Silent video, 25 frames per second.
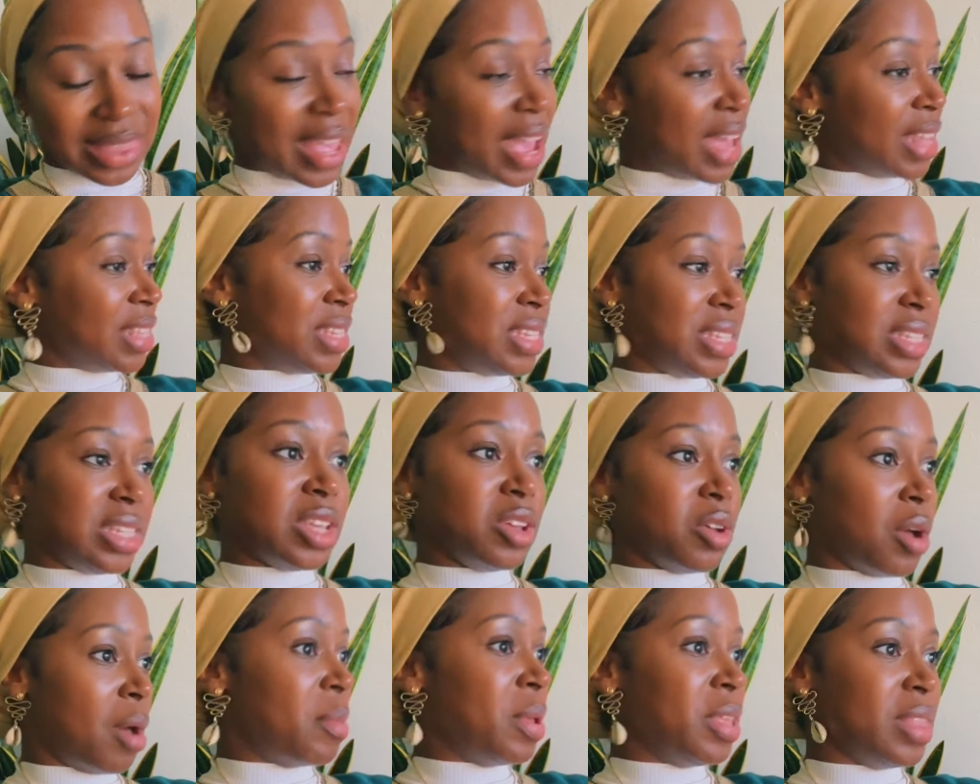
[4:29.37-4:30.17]
that's
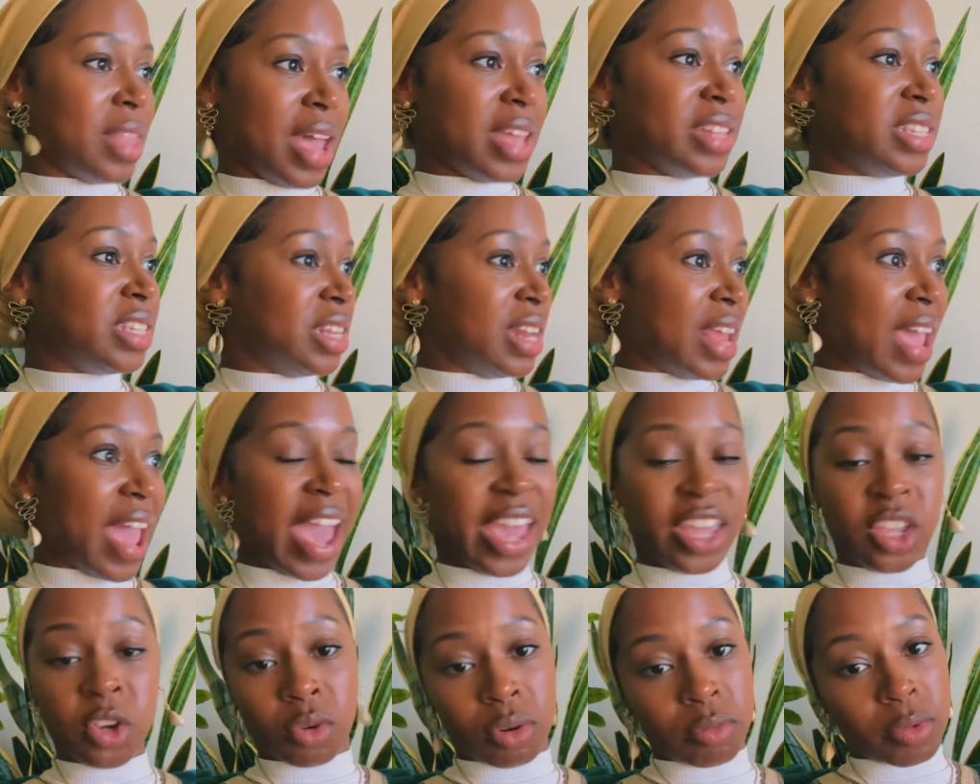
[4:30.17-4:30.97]
still i mean that's an
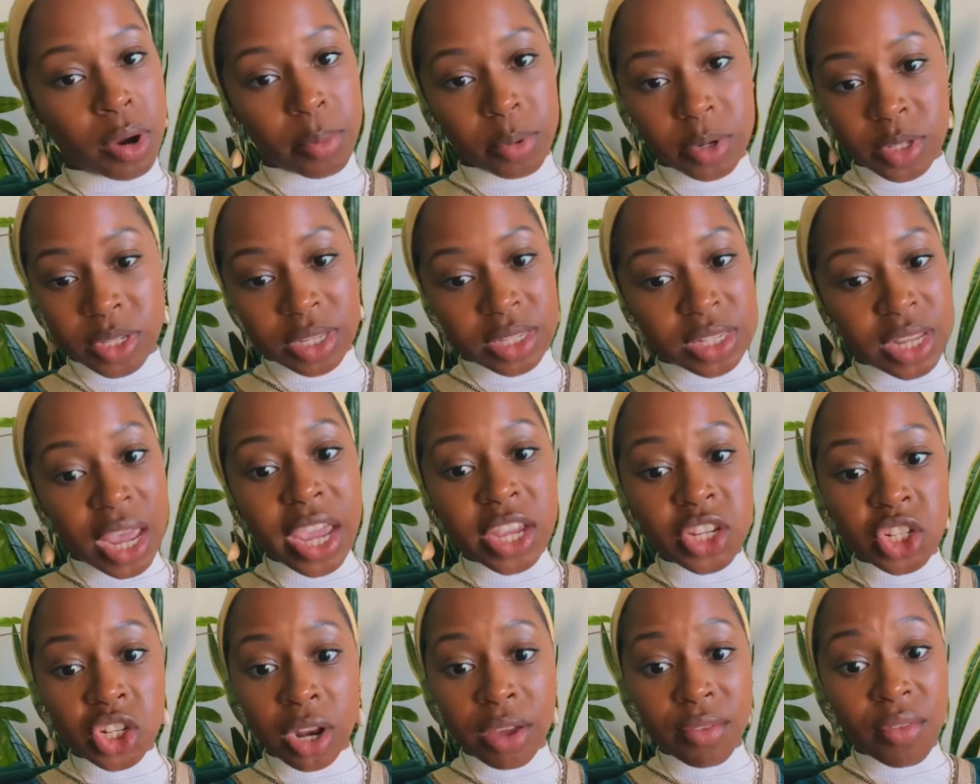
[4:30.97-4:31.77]
accurate
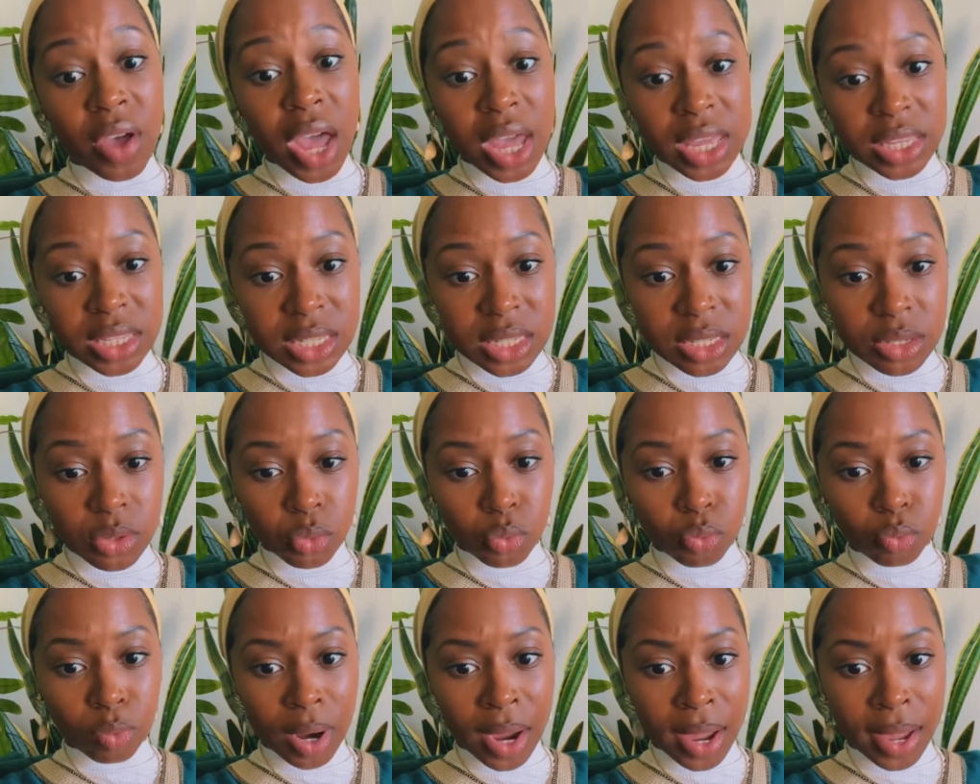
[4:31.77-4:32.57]
representation of
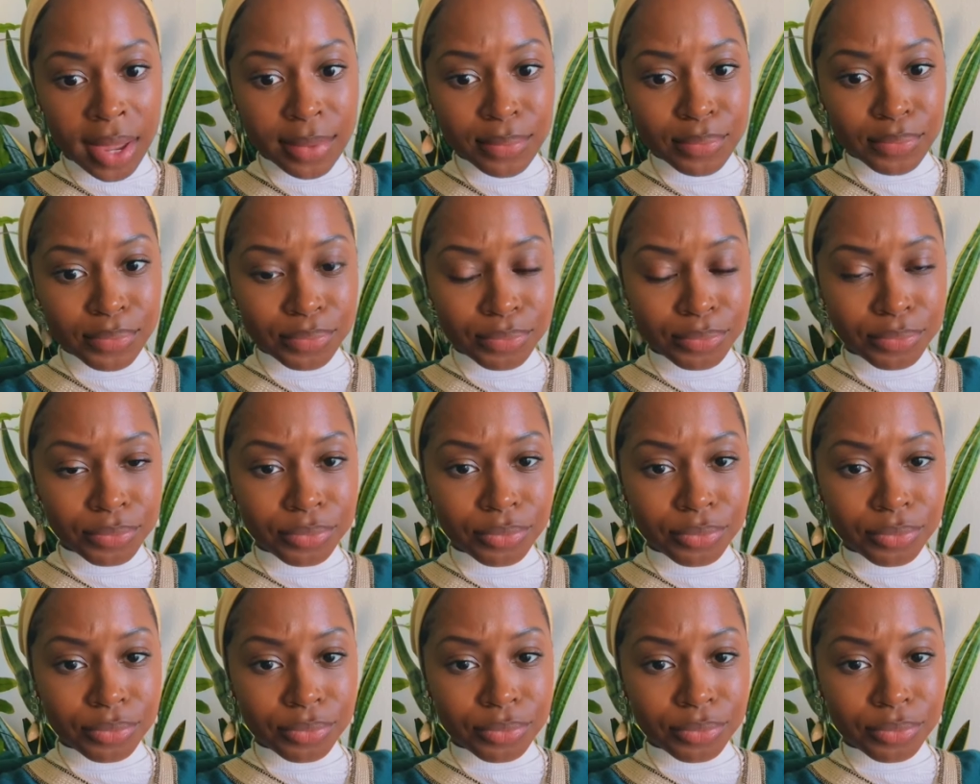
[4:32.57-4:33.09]
us right